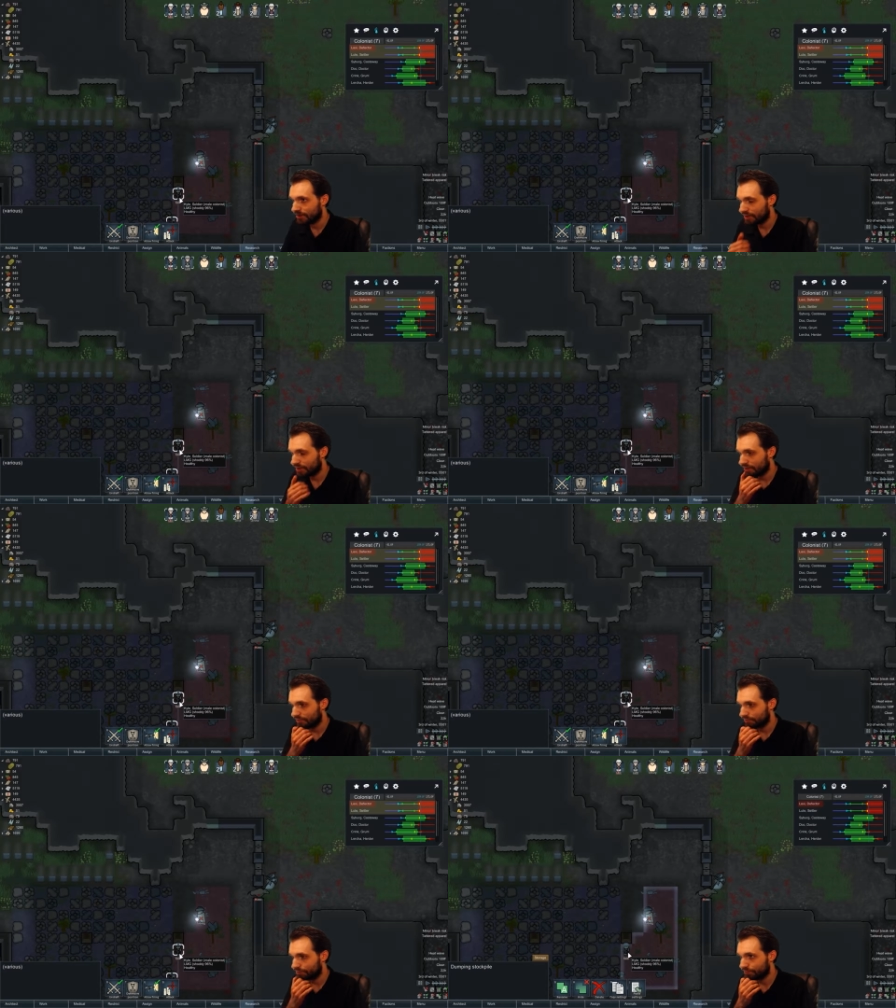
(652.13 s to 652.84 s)

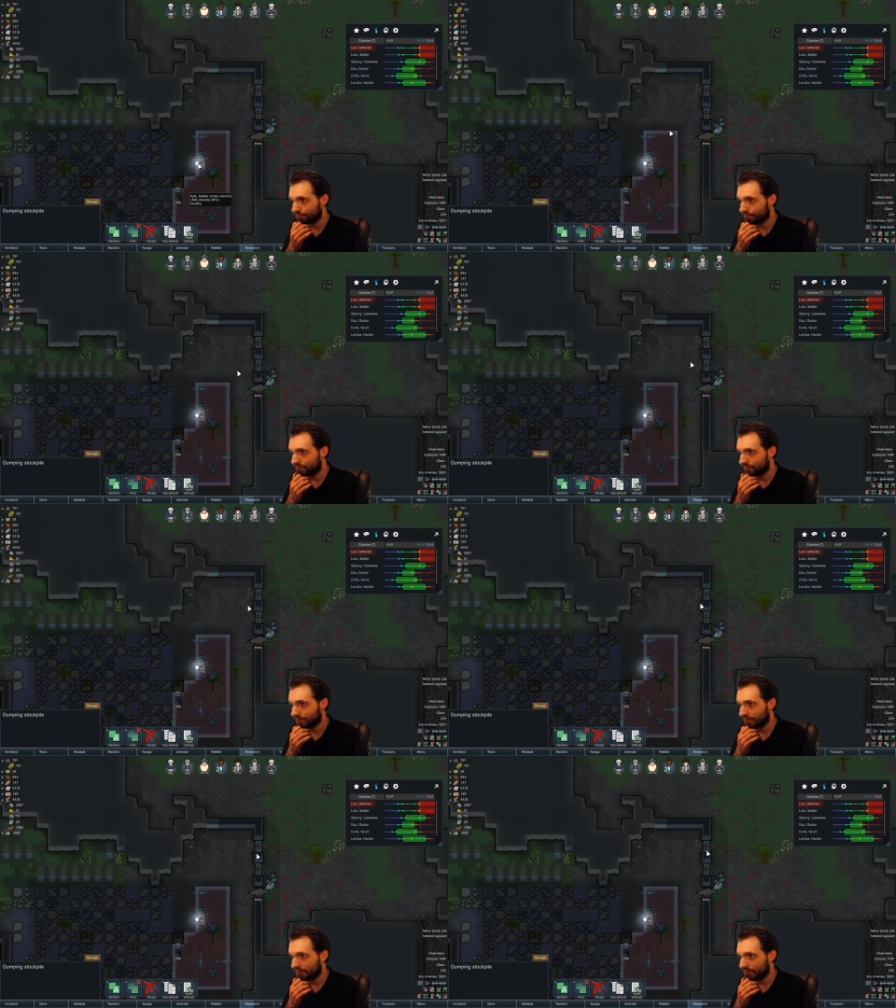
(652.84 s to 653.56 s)
Um,
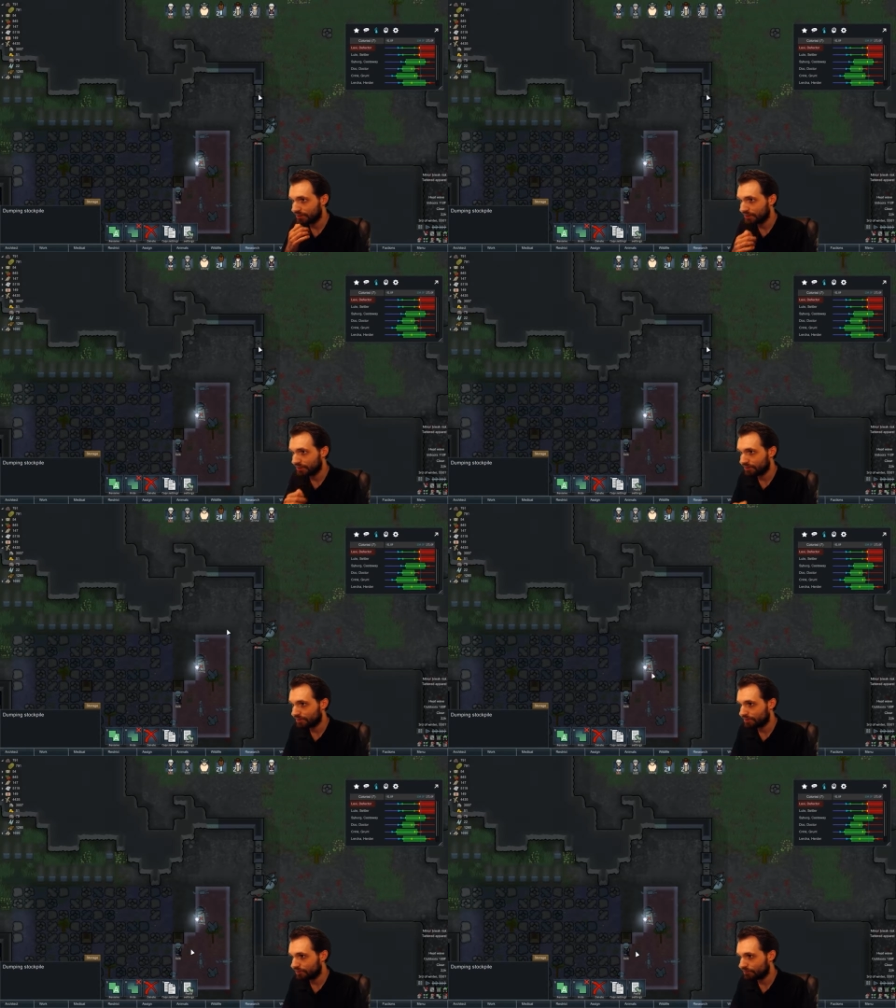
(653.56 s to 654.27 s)
Kyle, get...
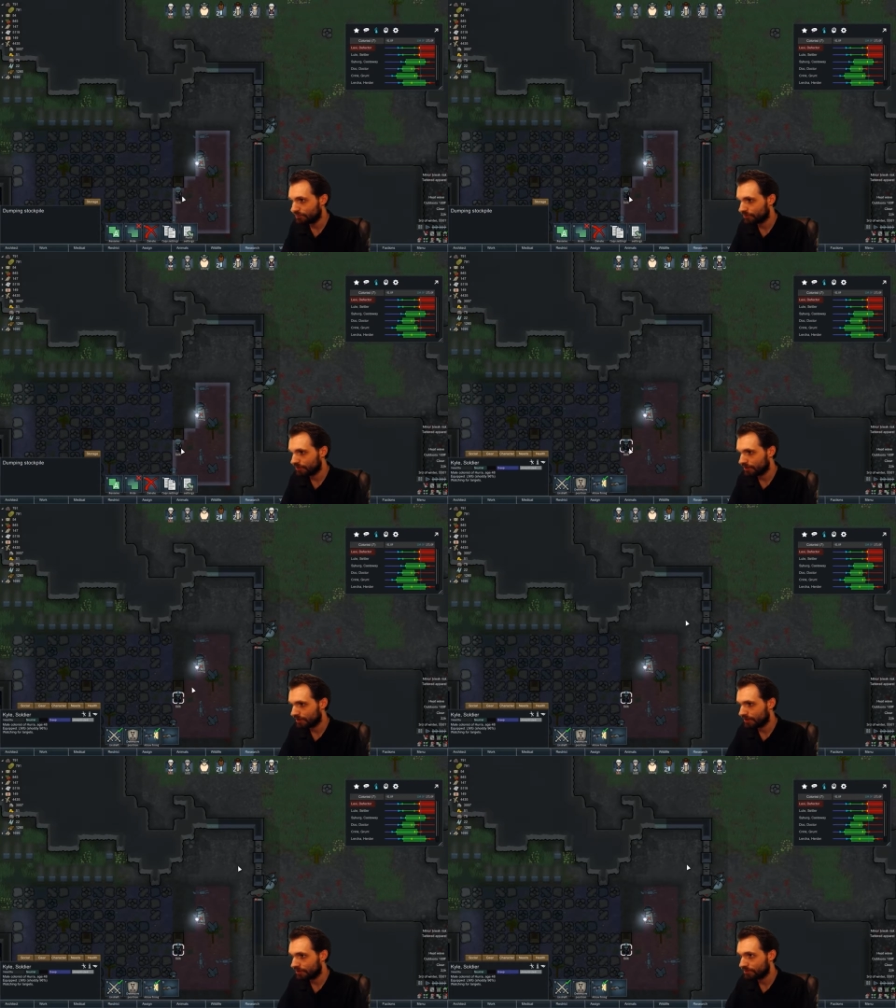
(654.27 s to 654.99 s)
Whoops,
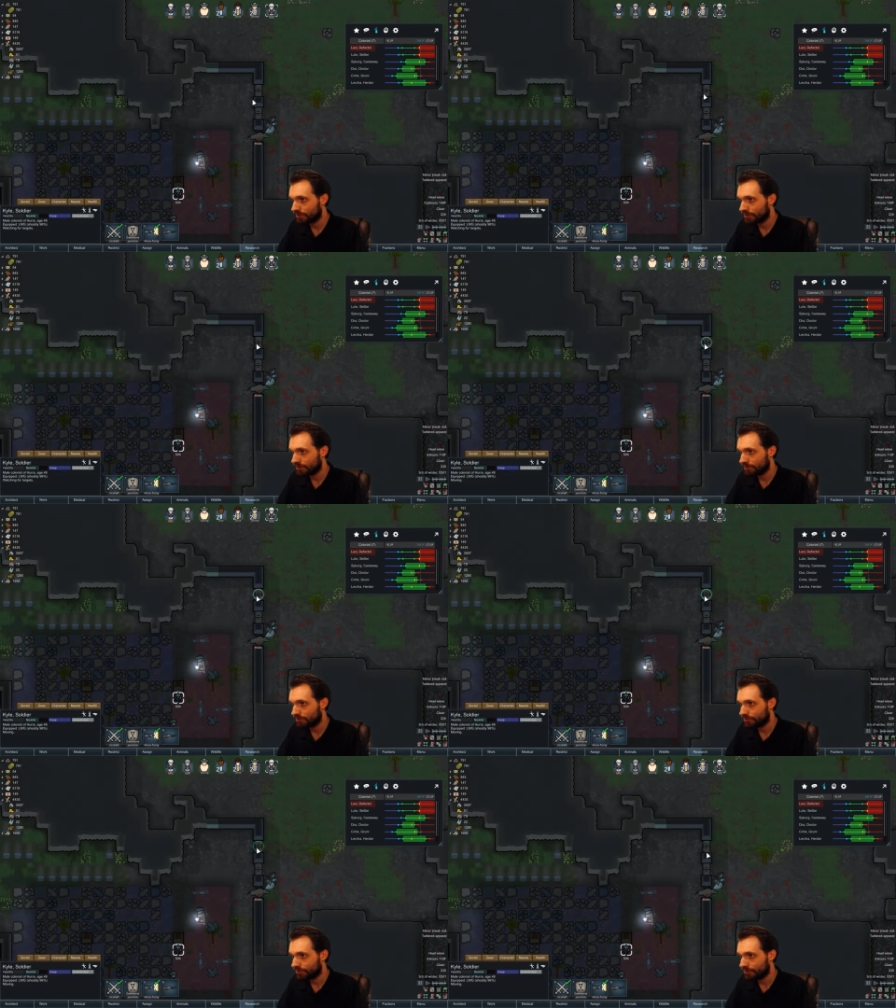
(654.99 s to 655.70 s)
Kyle, get
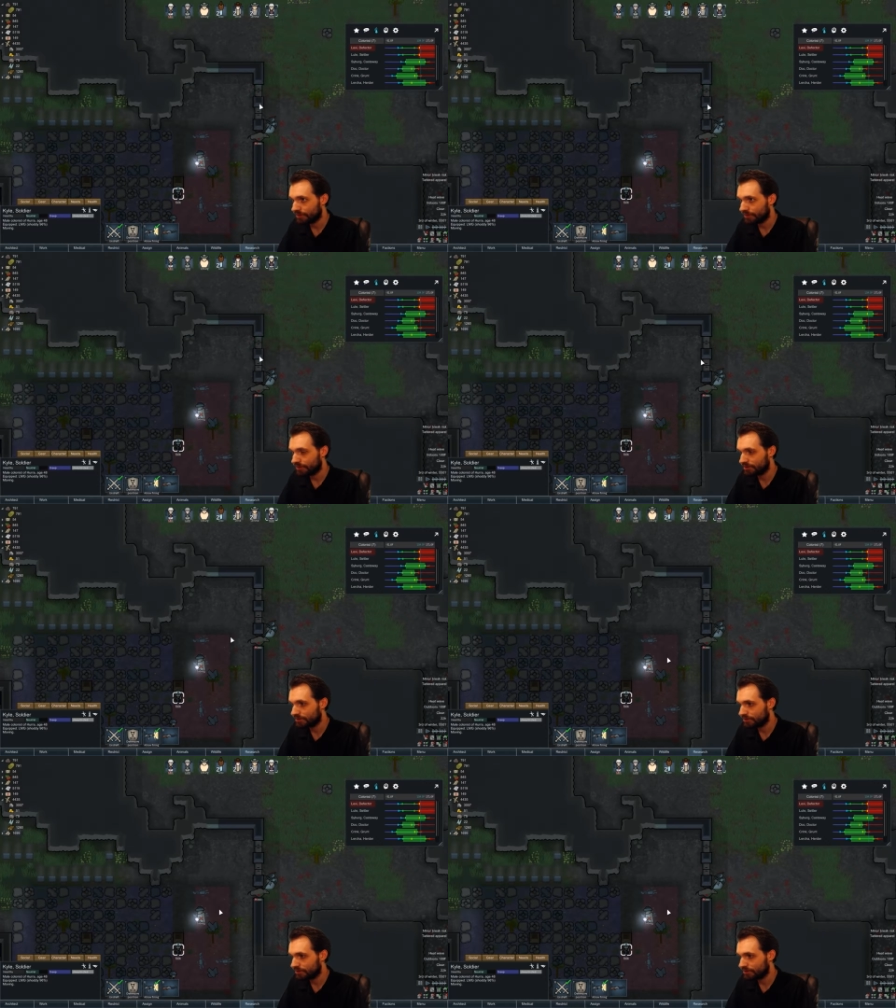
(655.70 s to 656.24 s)
over here.